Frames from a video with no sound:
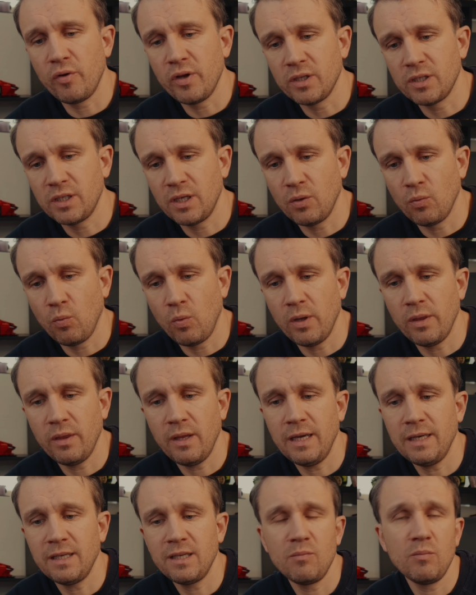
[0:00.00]
reels in one
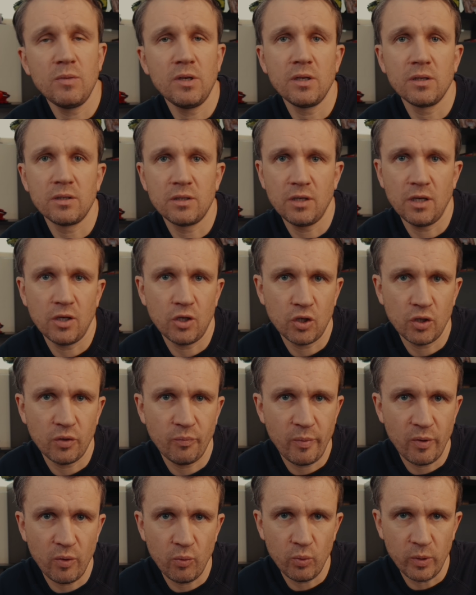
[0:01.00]
90-minute session
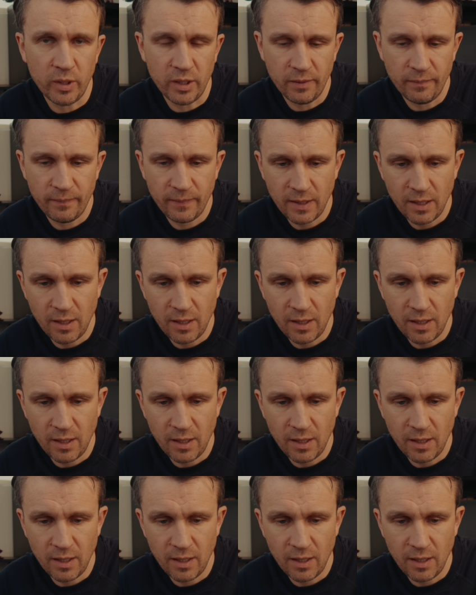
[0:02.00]
per week.